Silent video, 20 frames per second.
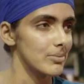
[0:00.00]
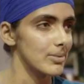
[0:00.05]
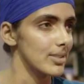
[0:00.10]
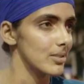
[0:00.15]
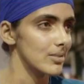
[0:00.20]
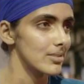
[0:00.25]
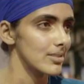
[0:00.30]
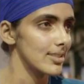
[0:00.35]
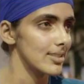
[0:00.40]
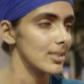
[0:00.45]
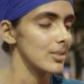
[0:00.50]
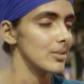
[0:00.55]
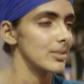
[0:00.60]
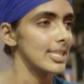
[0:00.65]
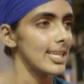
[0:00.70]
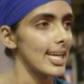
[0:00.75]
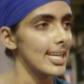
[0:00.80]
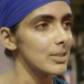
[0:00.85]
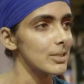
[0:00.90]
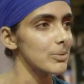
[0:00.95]
we don't, you know,
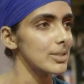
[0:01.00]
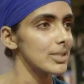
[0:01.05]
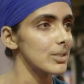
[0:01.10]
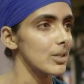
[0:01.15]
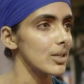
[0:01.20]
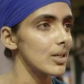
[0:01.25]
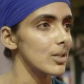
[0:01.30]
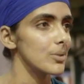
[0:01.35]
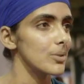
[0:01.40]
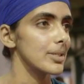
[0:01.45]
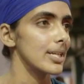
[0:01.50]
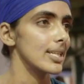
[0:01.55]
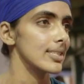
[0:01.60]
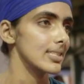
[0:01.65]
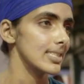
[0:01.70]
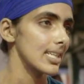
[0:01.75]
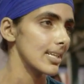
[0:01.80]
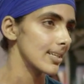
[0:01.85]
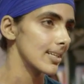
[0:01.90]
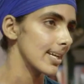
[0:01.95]
anywhere you go, you get
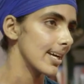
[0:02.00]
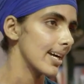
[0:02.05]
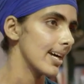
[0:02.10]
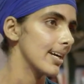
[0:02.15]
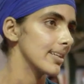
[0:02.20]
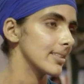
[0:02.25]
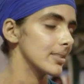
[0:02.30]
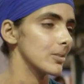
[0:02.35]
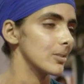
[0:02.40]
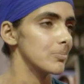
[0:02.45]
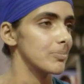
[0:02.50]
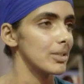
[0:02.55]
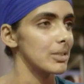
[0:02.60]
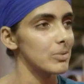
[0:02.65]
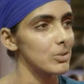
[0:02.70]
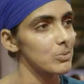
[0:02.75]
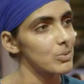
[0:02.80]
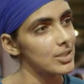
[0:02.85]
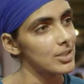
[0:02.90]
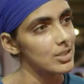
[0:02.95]
stared at, you
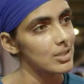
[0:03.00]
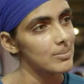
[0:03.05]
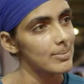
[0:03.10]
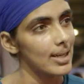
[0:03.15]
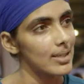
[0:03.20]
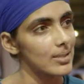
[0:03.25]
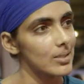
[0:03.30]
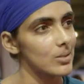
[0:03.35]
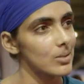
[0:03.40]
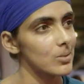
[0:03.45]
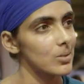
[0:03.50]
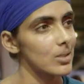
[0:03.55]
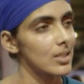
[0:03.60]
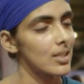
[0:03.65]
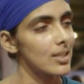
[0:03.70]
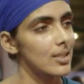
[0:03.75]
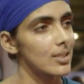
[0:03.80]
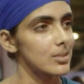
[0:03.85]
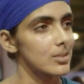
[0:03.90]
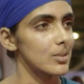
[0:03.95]
people wonder about you.
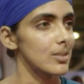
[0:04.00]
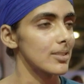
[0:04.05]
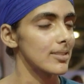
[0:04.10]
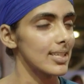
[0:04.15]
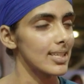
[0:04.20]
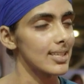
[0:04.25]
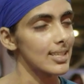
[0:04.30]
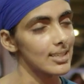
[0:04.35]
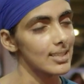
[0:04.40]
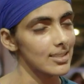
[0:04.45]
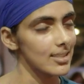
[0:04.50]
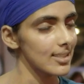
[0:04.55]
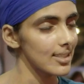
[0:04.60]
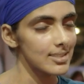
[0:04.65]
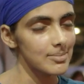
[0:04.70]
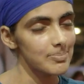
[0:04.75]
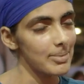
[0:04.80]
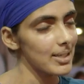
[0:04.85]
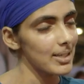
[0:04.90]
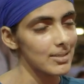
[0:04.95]
So you're thinking,
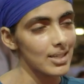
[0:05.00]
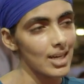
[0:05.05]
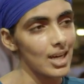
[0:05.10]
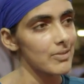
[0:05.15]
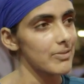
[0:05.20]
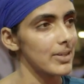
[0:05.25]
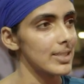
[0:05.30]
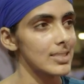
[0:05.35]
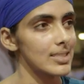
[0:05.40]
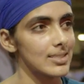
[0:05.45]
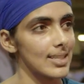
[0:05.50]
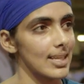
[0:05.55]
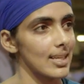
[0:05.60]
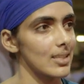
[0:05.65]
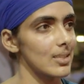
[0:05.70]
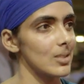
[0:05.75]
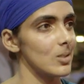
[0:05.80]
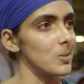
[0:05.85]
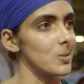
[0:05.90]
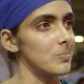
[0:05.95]
it's better off I just stay
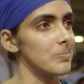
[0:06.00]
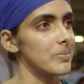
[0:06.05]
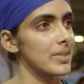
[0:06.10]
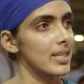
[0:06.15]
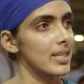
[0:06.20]
alone.